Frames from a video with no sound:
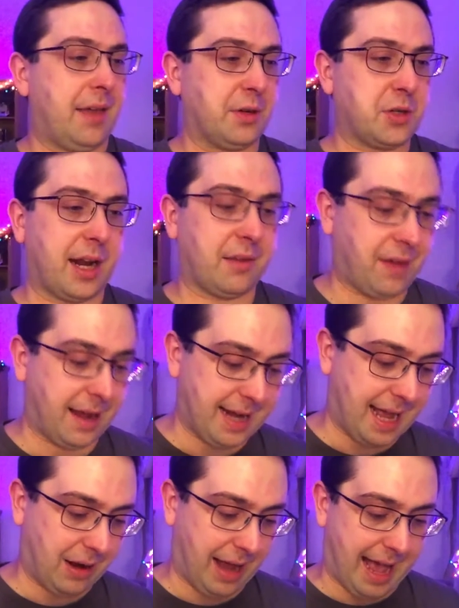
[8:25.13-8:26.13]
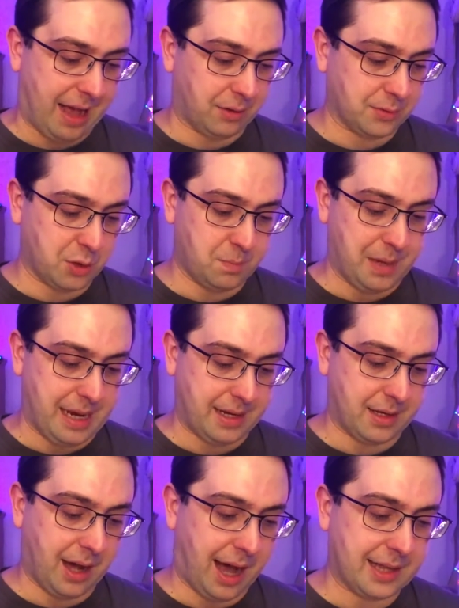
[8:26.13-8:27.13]
and they're trying to find out how to
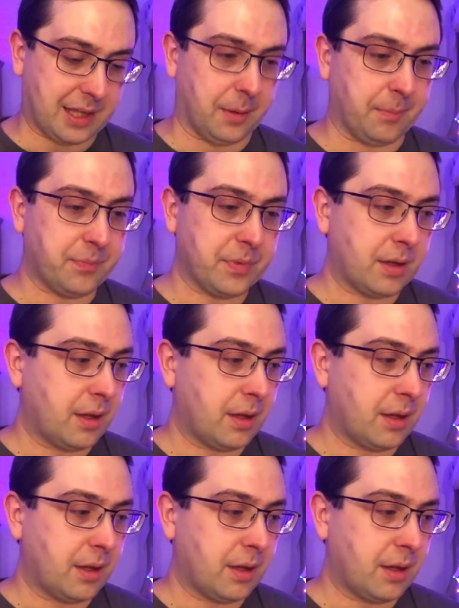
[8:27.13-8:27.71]
beat Gotham.